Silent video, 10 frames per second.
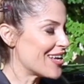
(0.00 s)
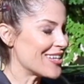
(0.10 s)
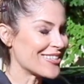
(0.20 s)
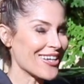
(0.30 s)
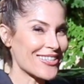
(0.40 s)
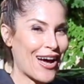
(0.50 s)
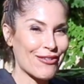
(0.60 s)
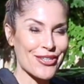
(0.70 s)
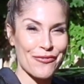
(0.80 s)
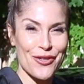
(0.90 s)
It does have
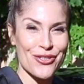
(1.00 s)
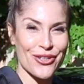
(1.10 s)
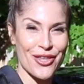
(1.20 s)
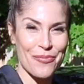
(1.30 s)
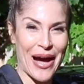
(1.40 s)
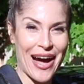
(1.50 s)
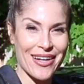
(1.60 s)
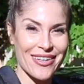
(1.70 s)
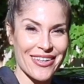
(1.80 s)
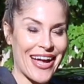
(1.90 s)
a diffuser in the
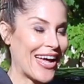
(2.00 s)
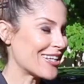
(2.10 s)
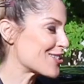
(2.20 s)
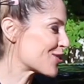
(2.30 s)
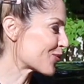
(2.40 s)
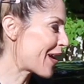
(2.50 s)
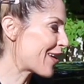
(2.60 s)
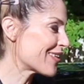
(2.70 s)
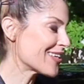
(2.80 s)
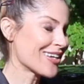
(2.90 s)
back, and it's
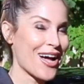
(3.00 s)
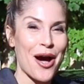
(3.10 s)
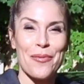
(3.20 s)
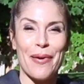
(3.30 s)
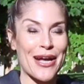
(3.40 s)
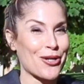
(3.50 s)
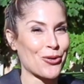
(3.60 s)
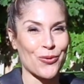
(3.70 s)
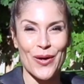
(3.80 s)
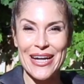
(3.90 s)
surrounded by a
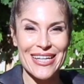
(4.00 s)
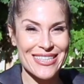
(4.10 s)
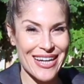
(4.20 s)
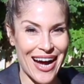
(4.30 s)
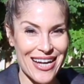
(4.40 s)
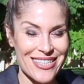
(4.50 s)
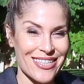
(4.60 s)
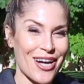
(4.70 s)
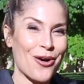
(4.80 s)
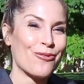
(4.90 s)
great exhaust,